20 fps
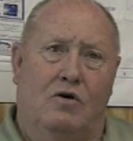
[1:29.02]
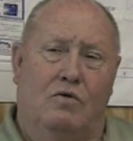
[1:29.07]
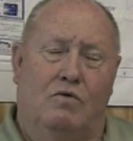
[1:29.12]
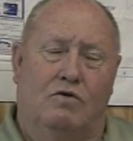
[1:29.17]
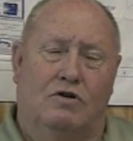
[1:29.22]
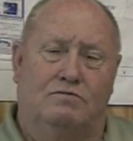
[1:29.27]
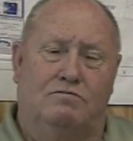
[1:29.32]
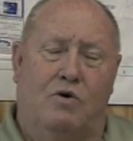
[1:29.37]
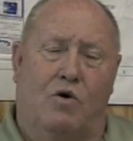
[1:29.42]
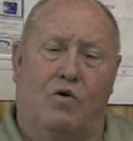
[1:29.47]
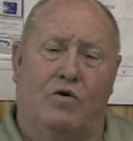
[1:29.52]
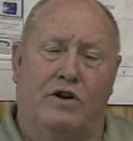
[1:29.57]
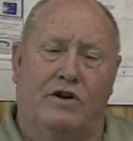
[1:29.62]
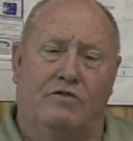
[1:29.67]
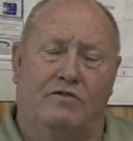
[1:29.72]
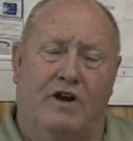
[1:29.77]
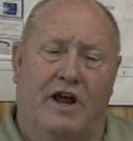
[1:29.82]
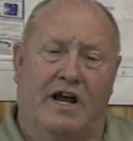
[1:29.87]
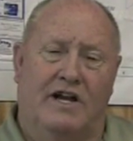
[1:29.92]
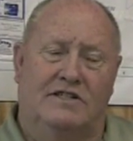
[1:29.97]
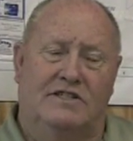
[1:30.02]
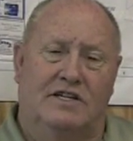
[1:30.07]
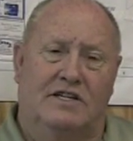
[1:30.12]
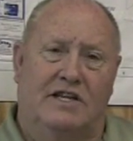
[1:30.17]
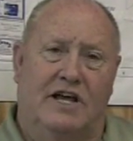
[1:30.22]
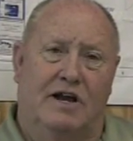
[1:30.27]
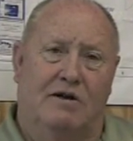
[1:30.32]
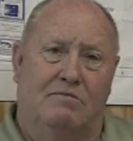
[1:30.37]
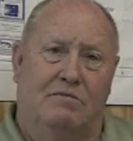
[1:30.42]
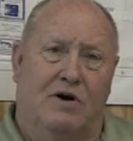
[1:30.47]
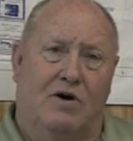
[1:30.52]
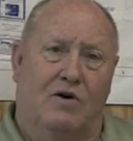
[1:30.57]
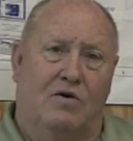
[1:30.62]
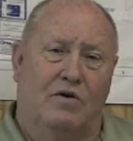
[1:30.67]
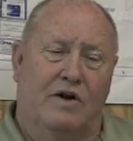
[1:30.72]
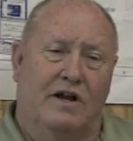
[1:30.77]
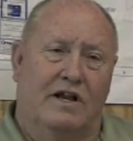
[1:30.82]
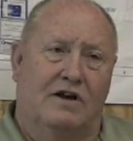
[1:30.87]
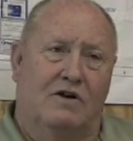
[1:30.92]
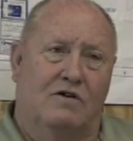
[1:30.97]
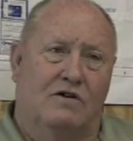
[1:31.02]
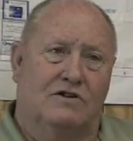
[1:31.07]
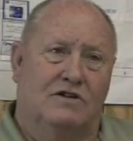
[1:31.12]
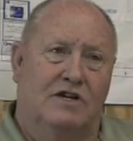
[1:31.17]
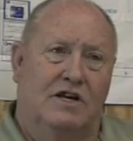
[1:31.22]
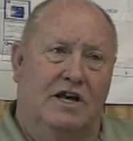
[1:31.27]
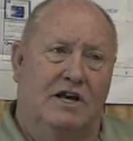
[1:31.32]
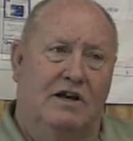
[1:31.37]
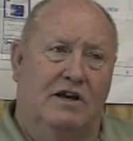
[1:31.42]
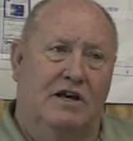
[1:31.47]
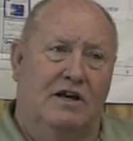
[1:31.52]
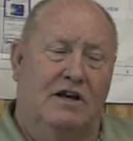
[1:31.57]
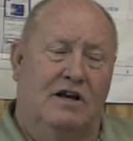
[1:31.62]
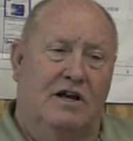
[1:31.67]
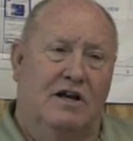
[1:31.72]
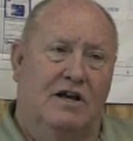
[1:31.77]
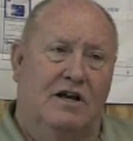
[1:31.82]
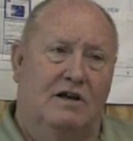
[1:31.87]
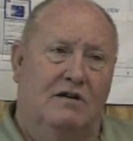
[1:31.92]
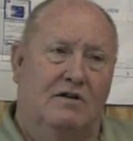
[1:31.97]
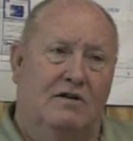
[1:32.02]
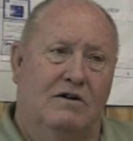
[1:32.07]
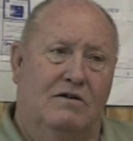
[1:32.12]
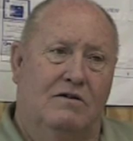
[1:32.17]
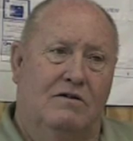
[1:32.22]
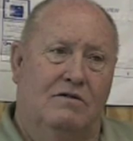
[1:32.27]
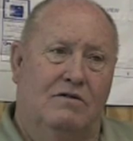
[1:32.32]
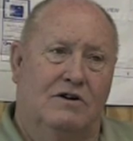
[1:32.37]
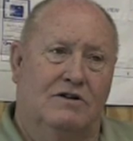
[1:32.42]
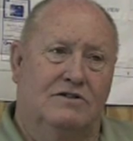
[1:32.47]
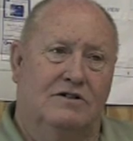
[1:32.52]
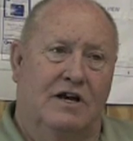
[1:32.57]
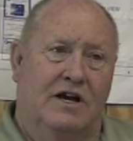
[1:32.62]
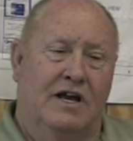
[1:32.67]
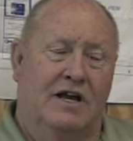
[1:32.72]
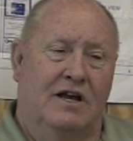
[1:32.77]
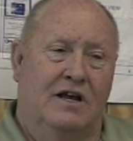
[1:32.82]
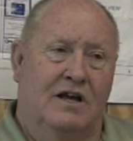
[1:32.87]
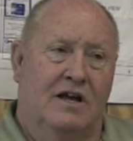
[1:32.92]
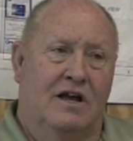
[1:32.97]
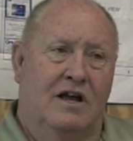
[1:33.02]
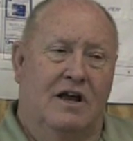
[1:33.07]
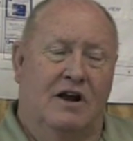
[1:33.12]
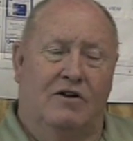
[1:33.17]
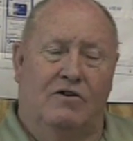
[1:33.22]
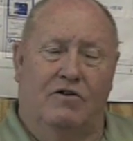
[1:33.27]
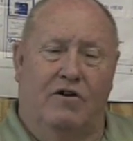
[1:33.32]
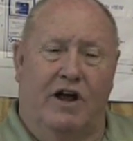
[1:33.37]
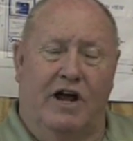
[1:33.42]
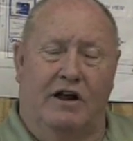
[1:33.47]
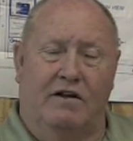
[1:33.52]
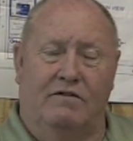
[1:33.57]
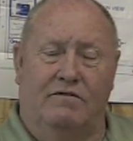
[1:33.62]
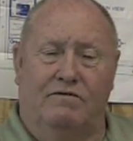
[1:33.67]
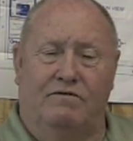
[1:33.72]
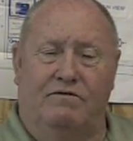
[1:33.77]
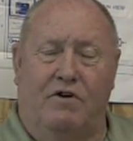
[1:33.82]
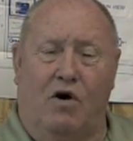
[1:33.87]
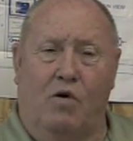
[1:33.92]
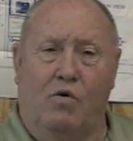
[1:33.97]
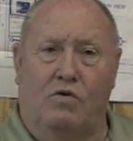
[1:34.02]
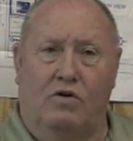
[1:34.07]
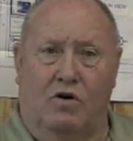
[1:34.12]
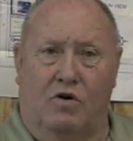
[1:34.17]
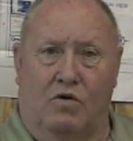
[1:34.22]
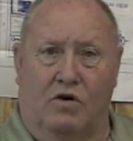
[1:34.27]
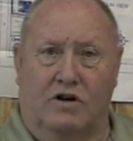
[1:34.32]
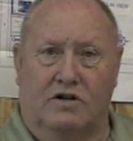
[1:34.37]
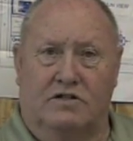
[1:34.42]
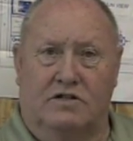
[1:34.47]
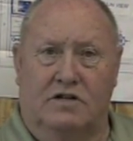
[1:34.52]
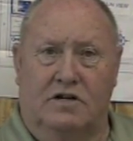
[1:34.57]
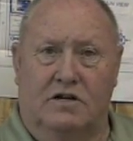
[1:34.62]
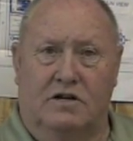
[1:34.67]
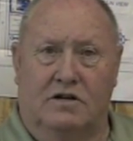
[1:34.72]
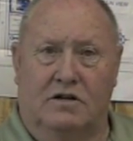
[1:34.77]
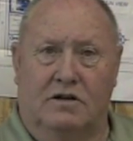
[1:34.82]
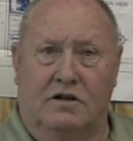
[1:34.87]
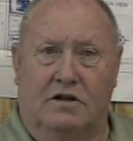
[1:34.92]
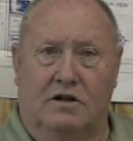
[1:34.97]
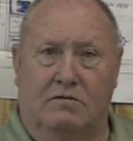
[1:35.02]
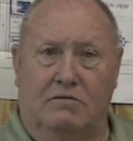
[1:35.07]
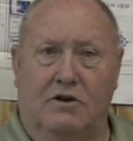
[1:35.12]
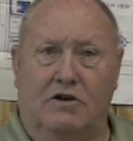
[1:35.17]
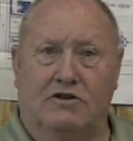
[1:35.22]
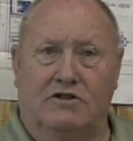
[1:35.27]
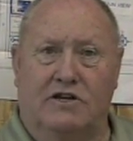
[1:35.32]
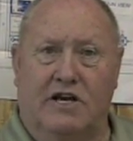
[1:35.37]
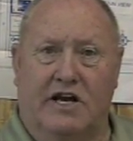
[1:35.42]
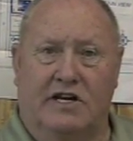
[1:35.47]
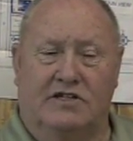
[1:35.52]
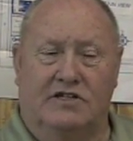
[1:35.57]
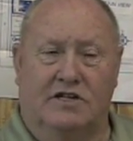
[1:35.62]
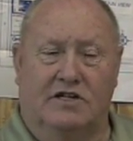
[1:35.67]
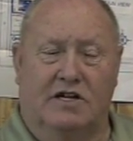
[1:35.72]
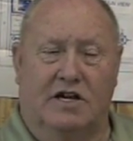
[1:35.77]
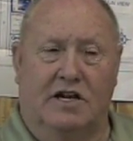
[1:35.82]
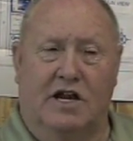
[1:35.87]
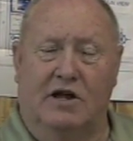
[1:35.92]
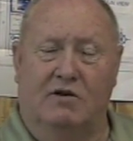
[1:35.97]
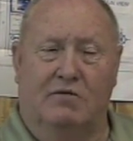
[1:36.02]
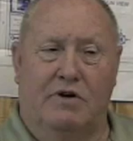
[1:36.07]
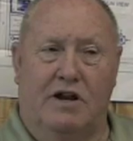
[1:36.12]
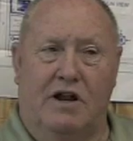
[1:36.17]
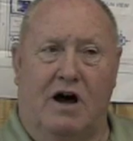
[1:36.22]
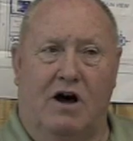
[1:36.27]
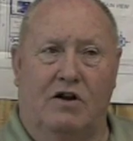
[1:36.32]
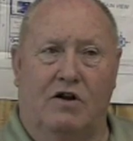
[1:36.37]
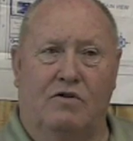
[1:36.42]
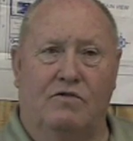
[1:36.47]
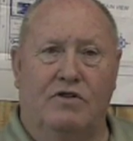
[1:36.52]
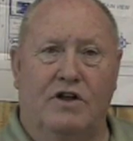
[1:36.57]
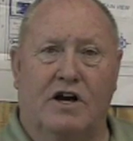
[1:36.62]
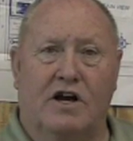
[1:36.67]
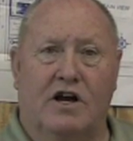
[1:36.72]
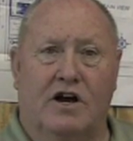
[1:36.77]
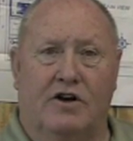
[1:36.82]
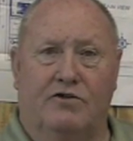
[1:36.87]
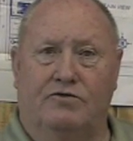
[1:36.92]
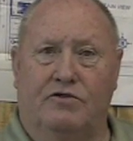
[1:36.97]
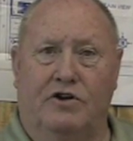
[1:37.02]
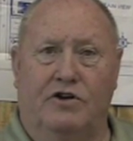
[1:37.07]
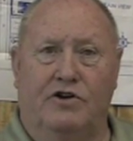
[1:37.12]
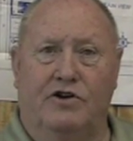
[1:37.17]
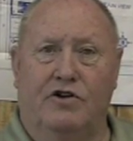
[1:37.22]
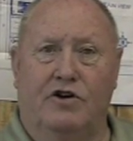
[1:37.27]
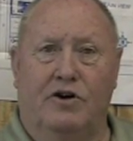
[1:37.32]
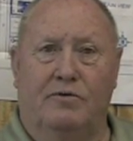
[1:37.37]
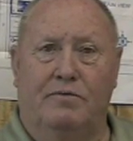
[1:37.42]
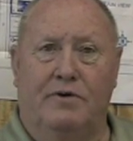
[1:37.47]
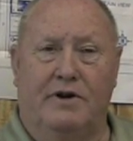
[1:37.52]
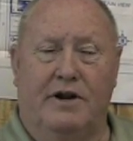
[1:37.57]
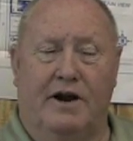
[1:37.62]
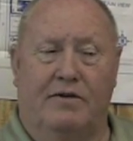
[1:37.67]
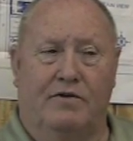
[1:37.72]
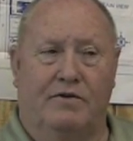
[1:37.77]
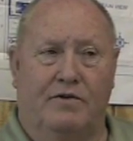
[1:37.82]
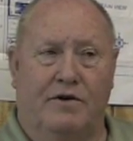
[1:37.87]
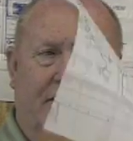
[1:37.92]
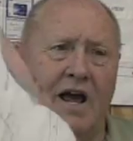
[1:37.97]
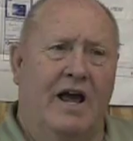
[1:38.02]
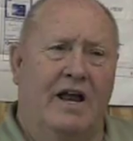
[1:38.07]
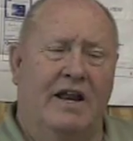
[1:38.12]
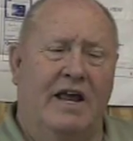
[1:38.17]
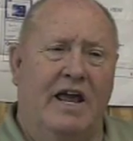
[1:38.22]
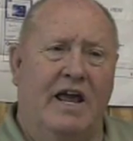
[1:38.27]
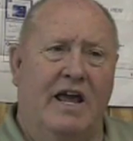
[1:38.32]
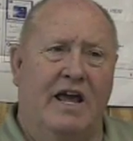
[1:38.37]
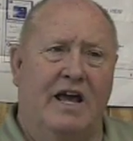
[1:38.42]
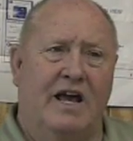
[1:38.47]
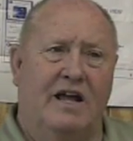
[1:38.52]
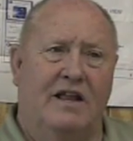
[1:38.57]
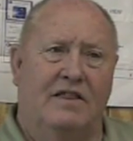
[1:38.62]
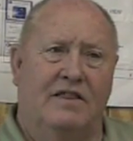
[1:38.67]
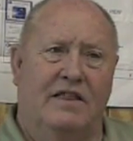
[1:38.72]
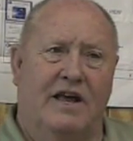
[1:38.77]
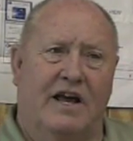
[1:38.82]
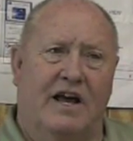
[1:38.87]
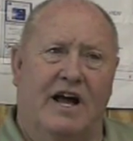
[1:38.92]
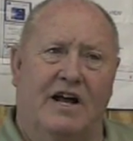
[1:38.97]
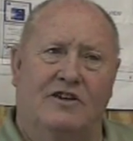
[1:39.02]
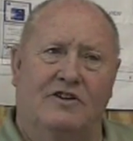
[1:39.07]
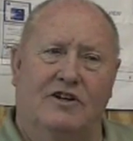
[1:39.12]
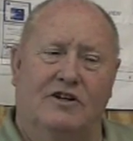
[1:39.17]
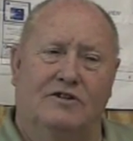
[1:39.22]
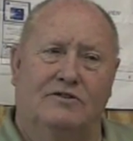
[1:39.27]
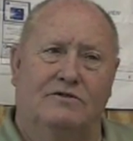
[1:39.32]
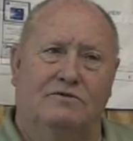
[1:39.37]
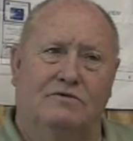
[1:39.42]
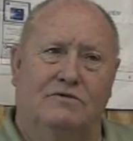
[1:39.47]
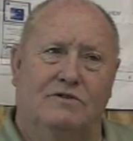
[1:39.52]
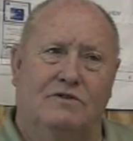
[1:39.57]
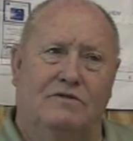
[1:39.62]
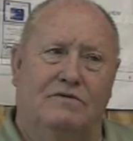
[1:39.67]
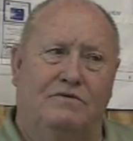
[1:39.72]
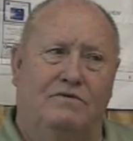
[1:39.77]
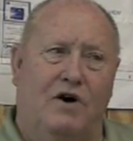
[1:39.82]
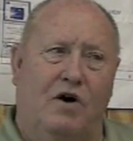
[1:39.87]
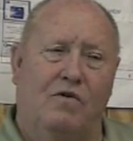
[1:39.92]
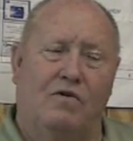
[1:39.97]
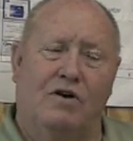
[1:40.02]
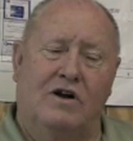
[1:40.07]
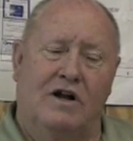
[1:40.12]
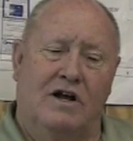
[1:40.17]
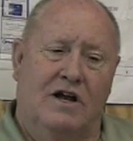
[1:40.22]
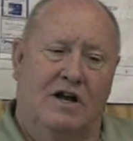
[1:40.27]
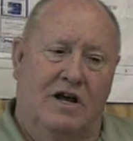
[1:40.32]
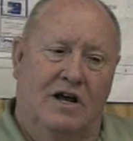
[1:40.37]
was born and raised at Timbo, and of course he was a great folklorist, musician, and he went all over the country, Europe and everywhere. And they got this folk